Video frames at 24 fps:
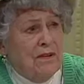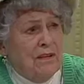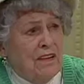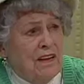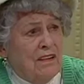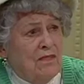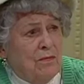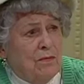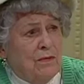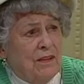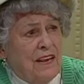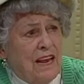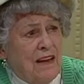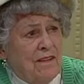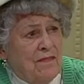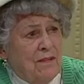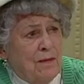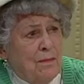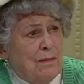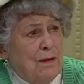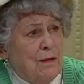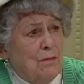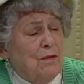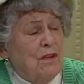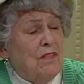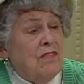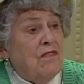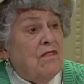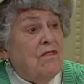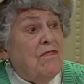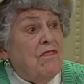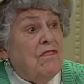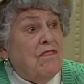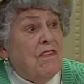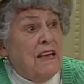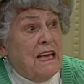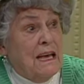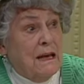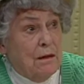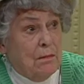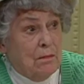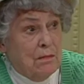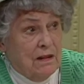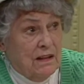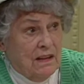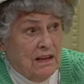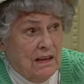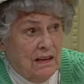less will have to be with the
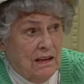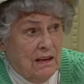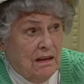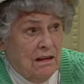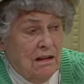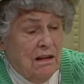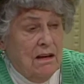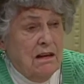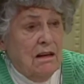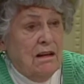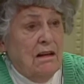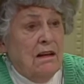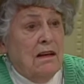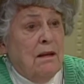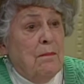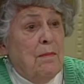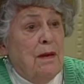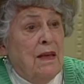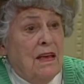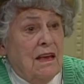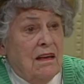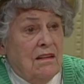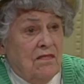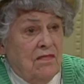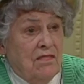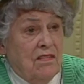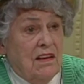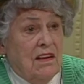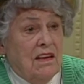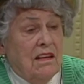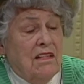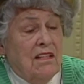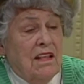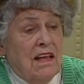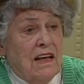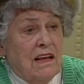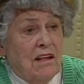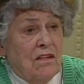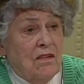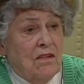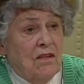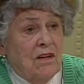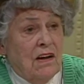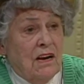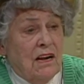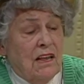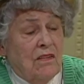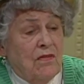family passing that
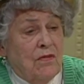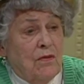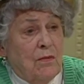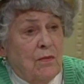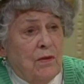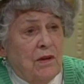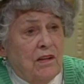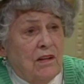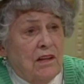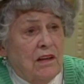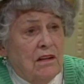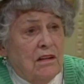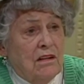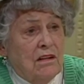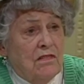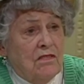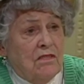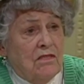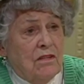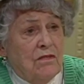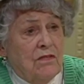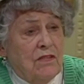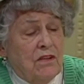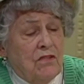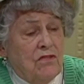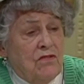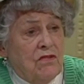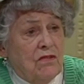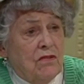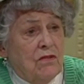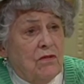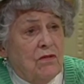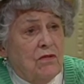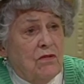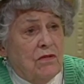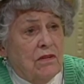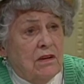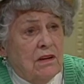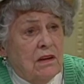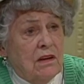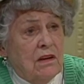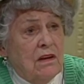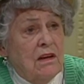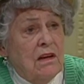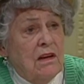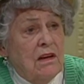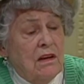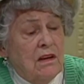on and the willingness of the
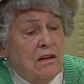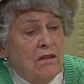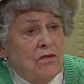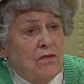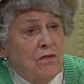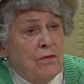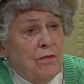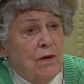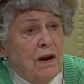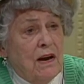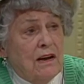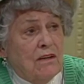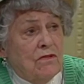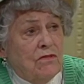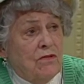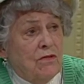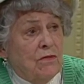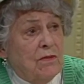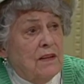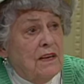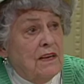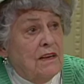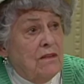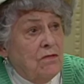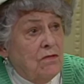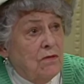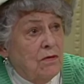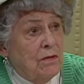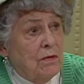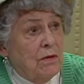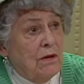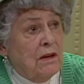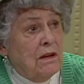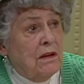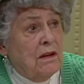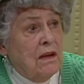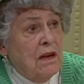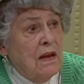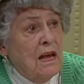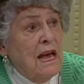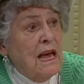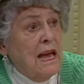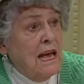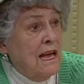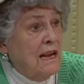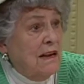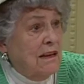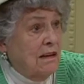children to actually do it.
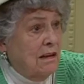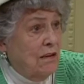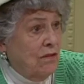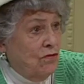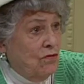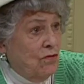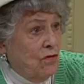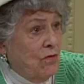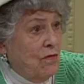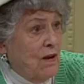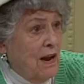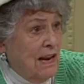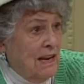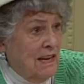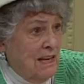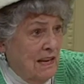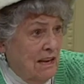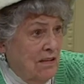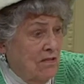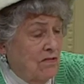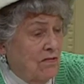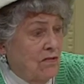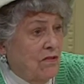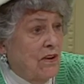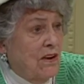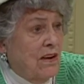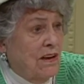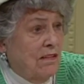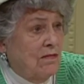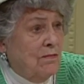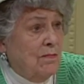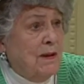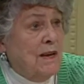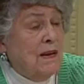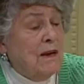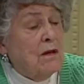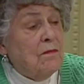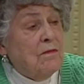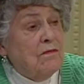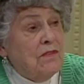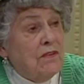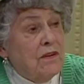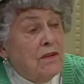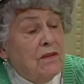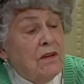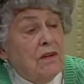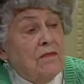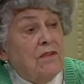And as you're right, Easter has become
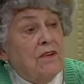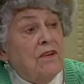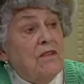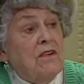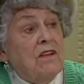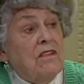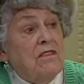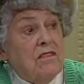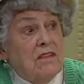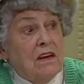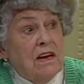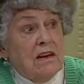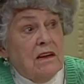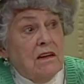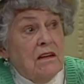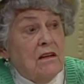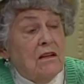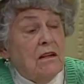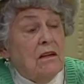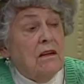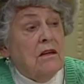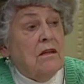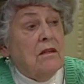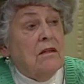very, very secular.